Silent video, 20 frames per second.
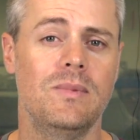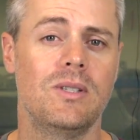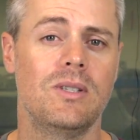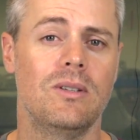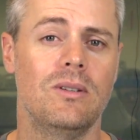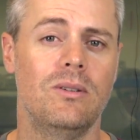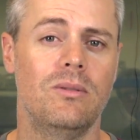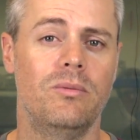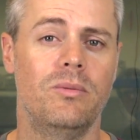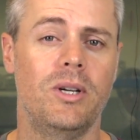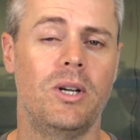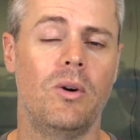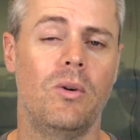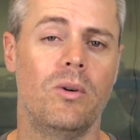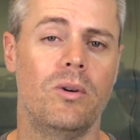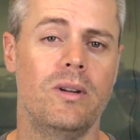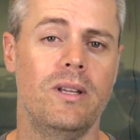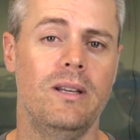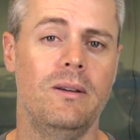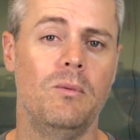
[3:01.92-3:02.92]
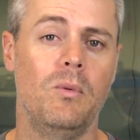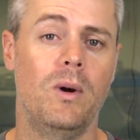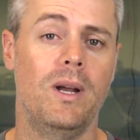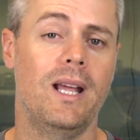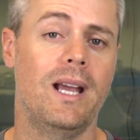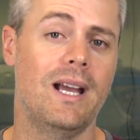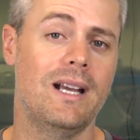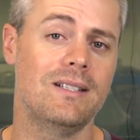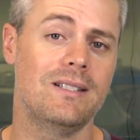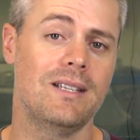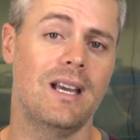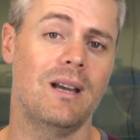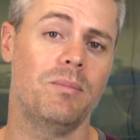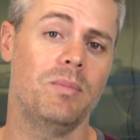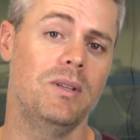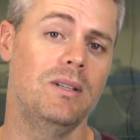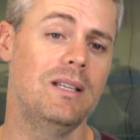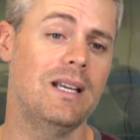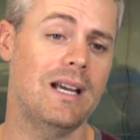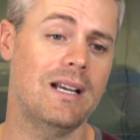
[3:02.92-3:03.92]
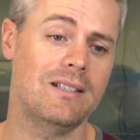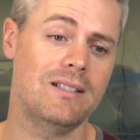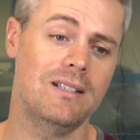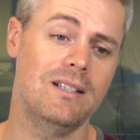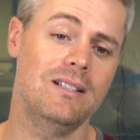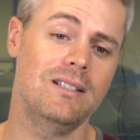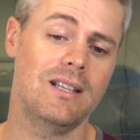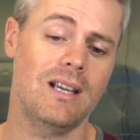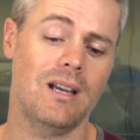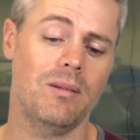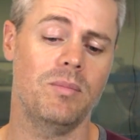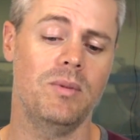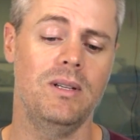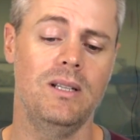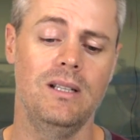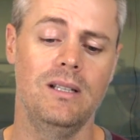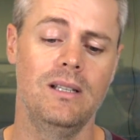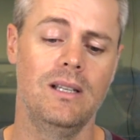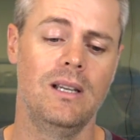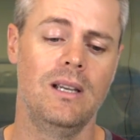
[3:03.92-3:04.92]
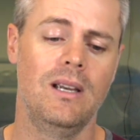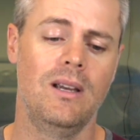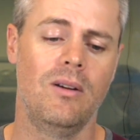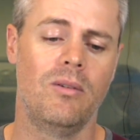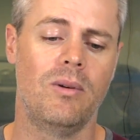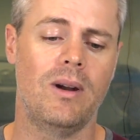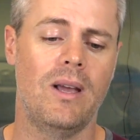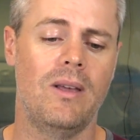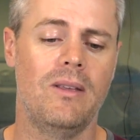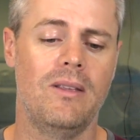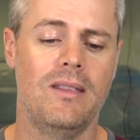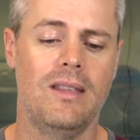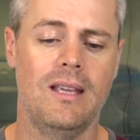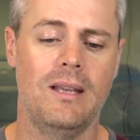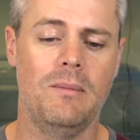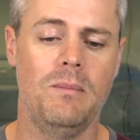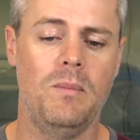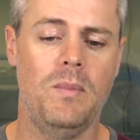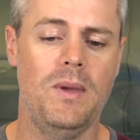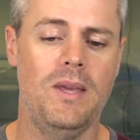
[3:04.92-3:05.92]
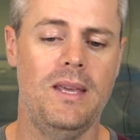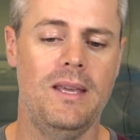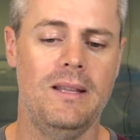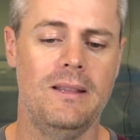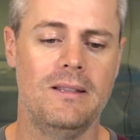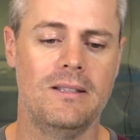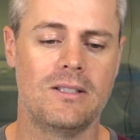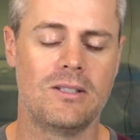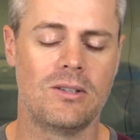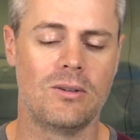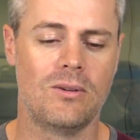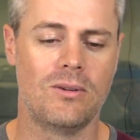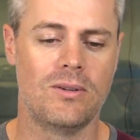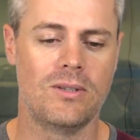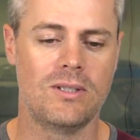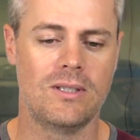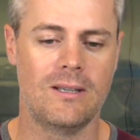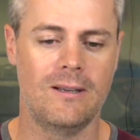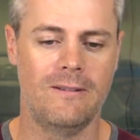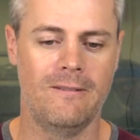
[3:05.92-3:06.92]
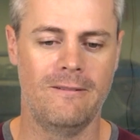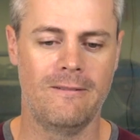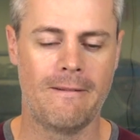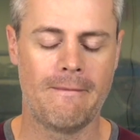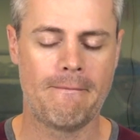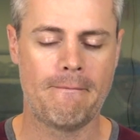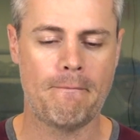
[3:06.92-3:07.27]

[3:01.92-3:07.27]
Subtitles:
so recording what has happened as it is happening, rather than being the source of